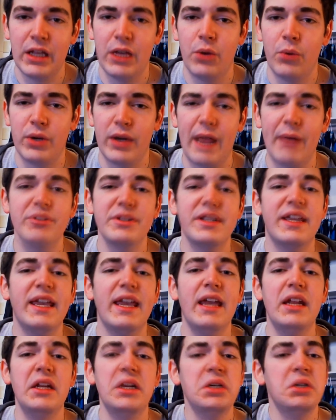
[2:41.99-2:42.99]
When I was a
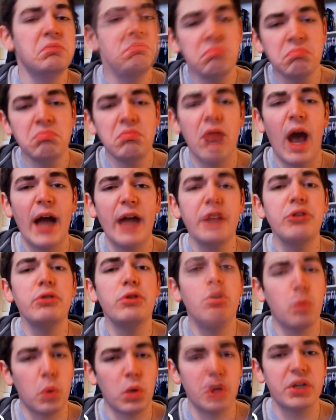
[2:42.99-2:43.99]
kid, I knew
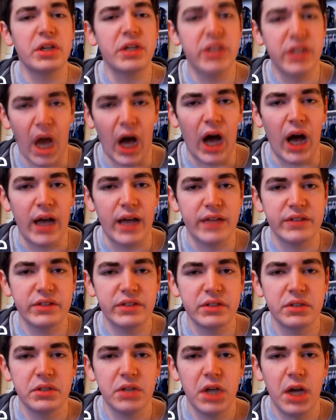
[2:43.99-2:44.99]
the word gauze.